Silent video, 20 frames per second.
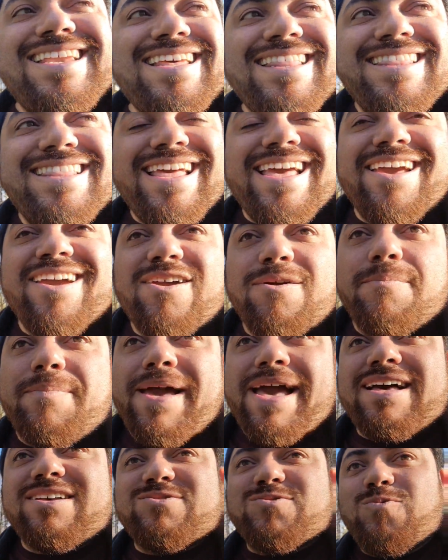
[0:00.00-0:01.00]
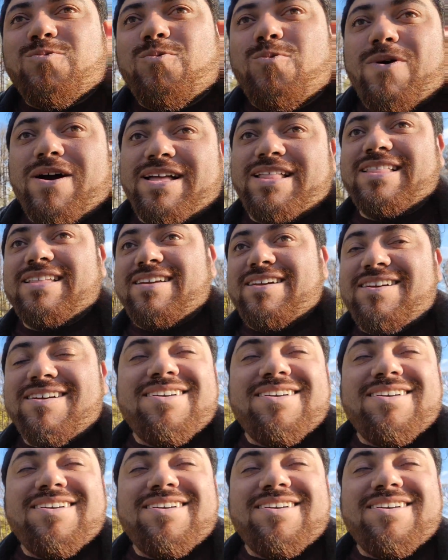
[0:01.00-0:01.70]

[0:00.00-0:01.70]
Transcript: didn't let her pass one.